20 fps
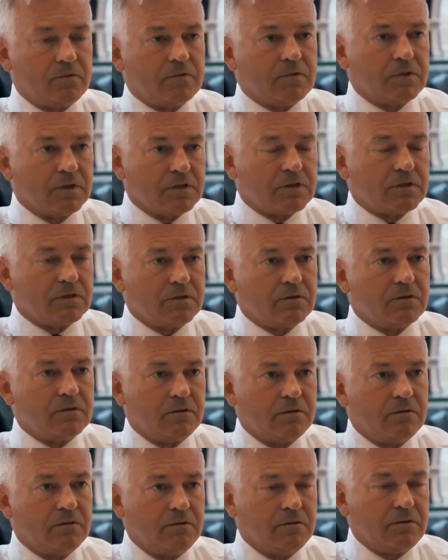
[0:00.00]
just
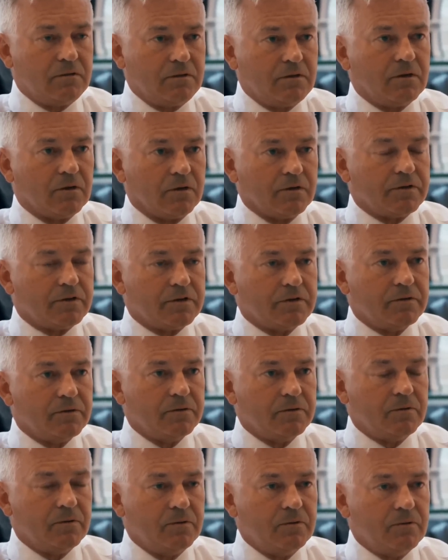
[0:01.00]
got
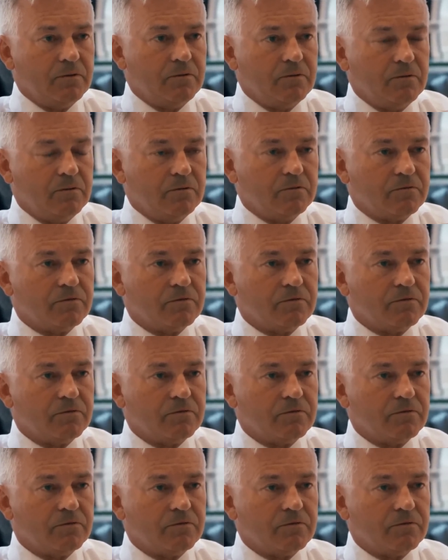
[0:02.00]
to